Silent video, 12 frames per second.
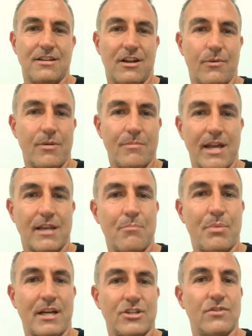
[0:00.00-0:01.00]
You know, we make a
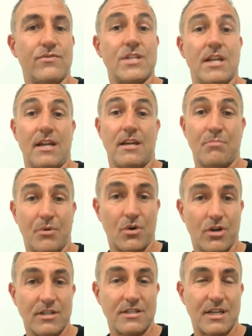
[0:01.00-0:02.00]
batch of 10
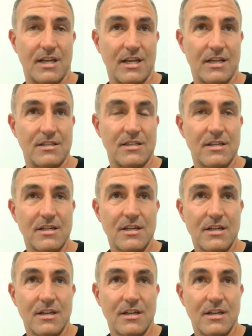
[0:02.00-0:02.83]
boards and